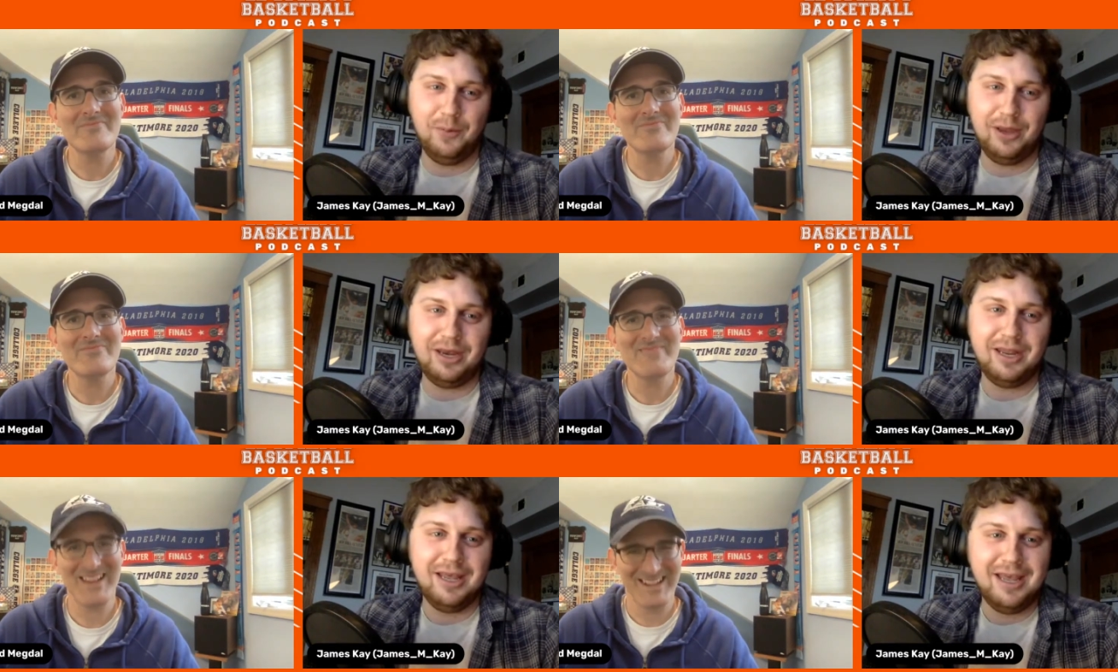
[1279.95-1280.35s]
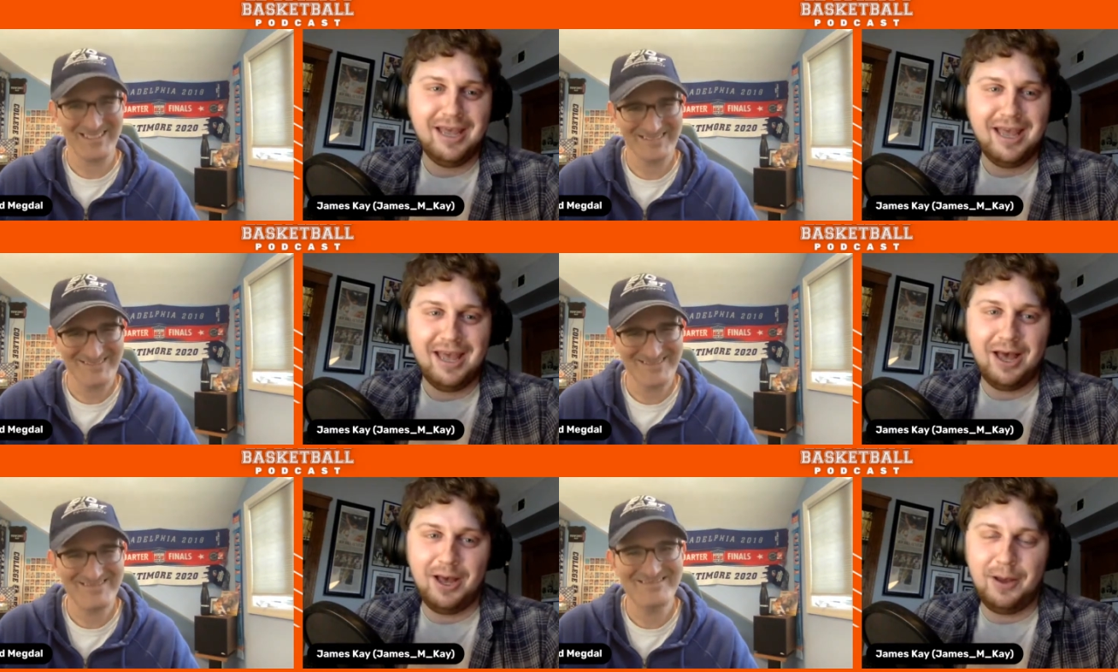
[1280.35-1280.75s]
Speaker 1: but
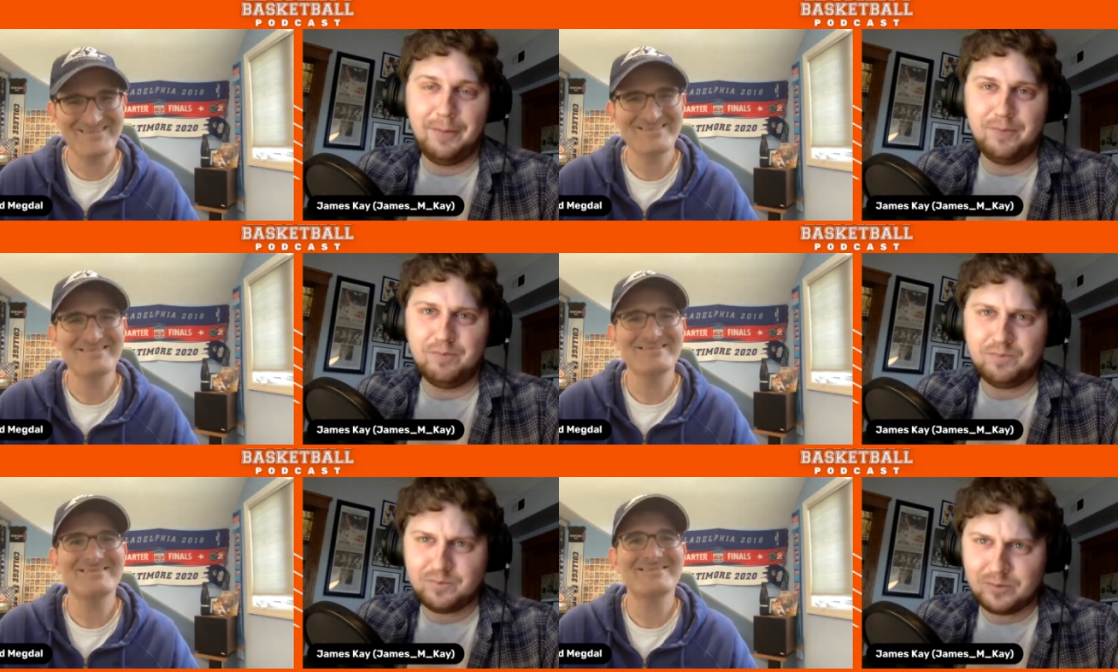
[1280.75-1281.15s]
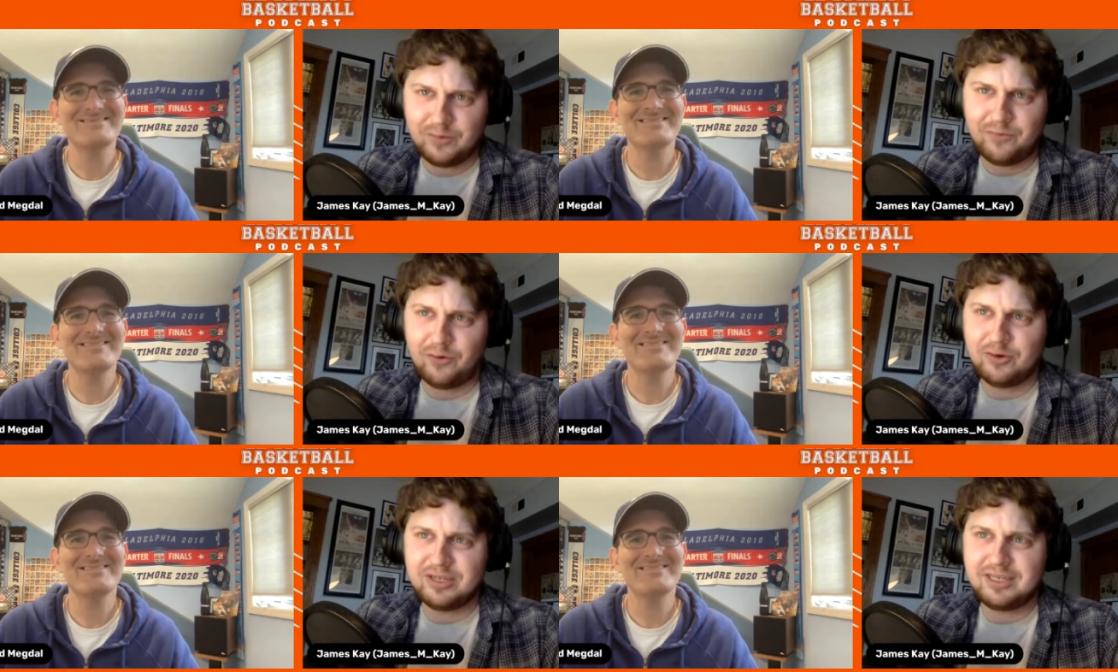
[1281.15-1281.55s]
um, the
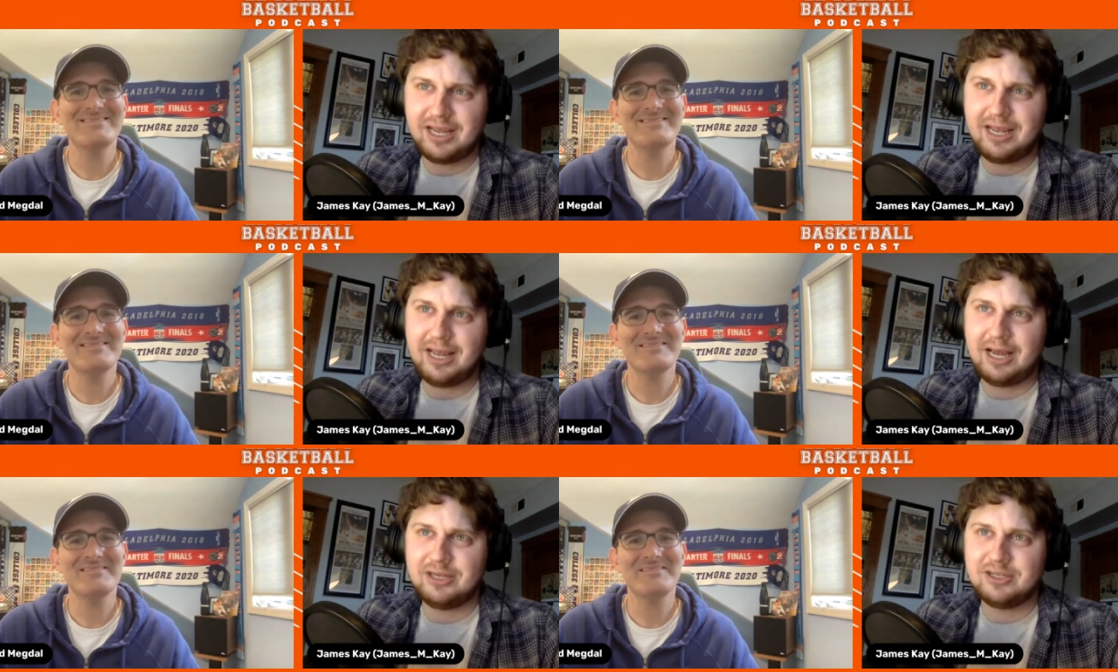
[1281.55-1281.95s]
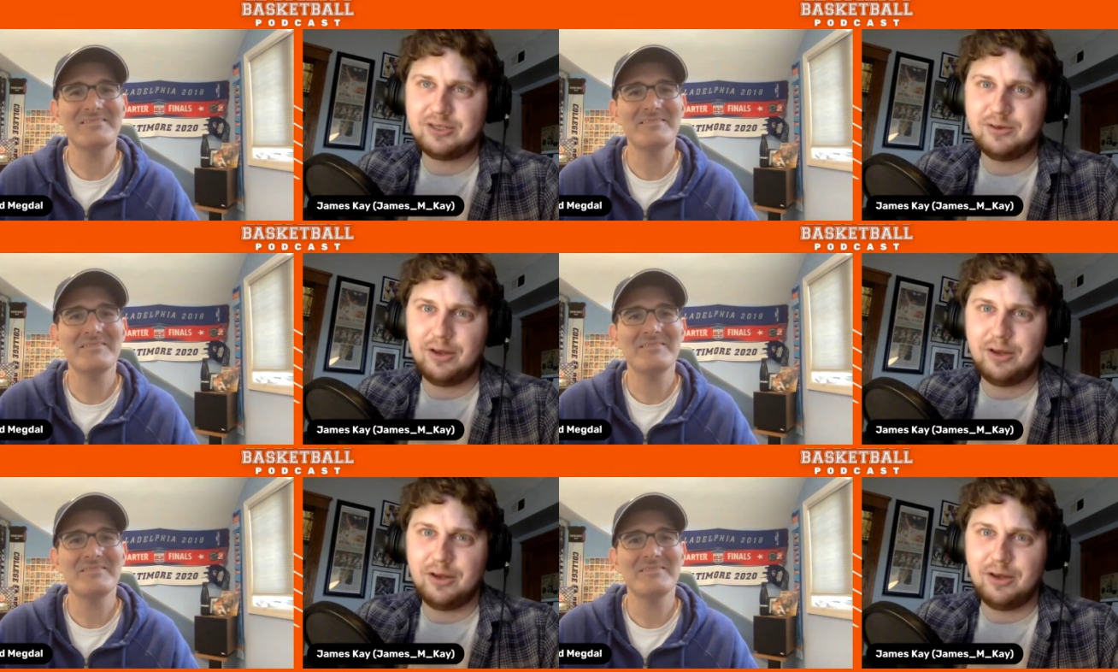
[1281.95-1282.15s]
first day I,